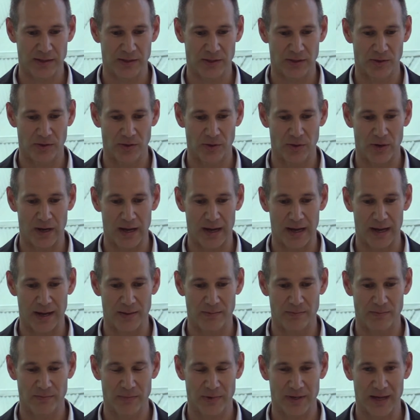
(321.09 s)
to
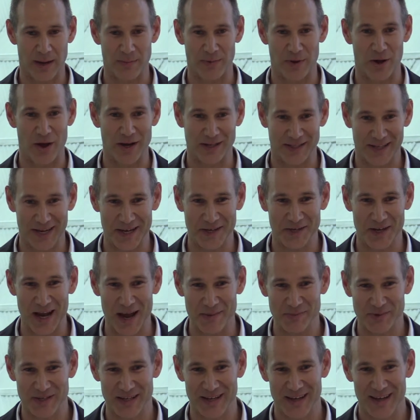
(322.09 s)
a couple of IT
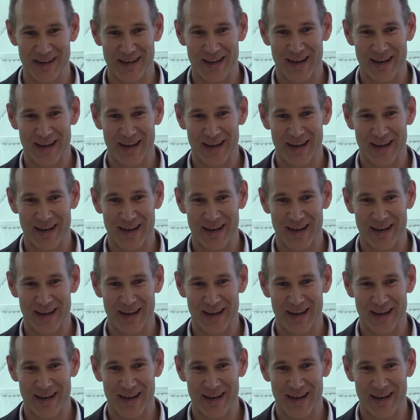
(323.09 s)
chaps